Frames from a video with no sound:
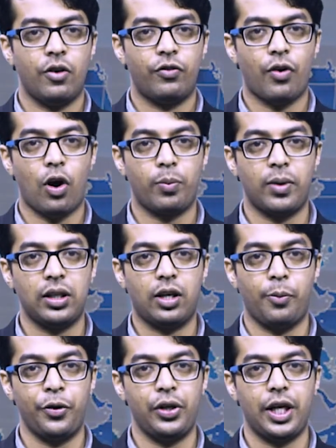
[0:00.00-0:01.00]
formal
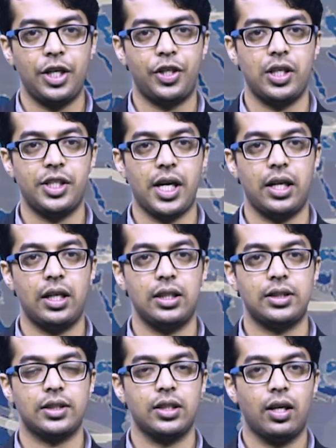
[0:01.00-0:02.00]
communication
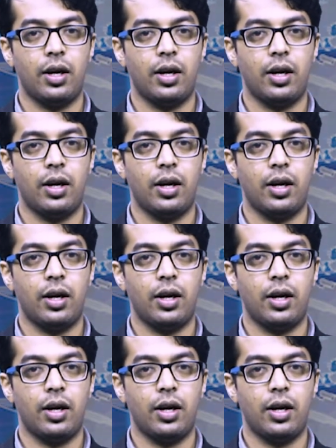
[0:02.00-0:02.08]
channels